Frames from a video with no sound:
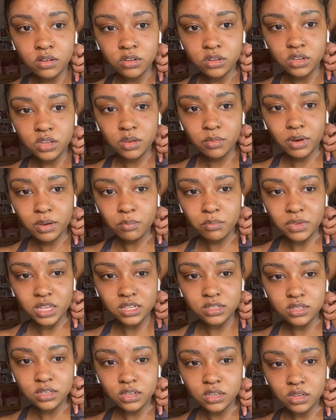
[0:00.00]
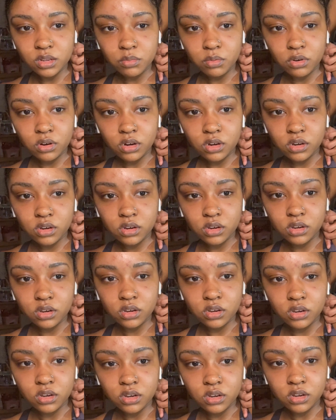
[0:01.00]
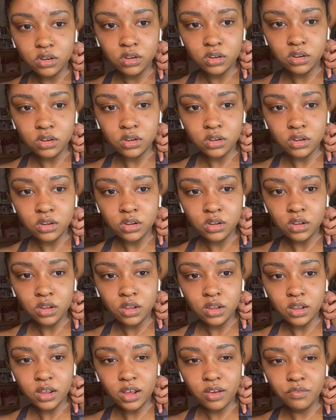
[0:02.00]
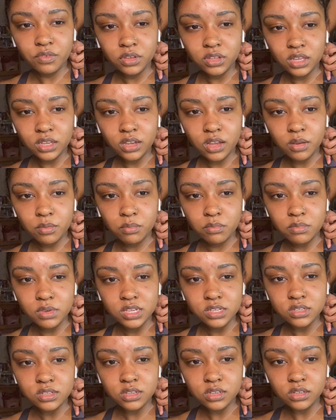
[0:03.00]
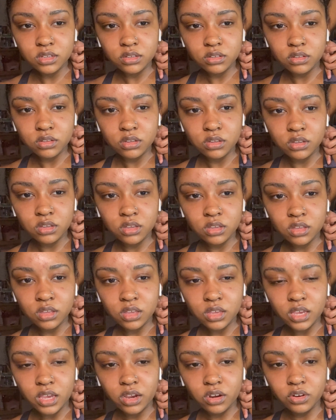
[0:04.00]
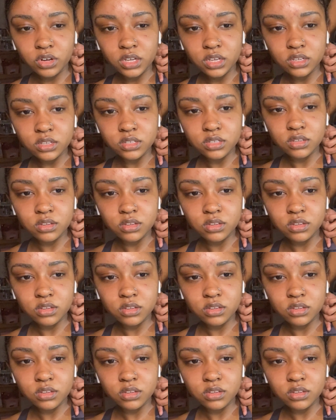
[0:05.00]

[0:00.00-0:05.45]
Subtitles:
Am I missing any part? I feel like I'm missing areas.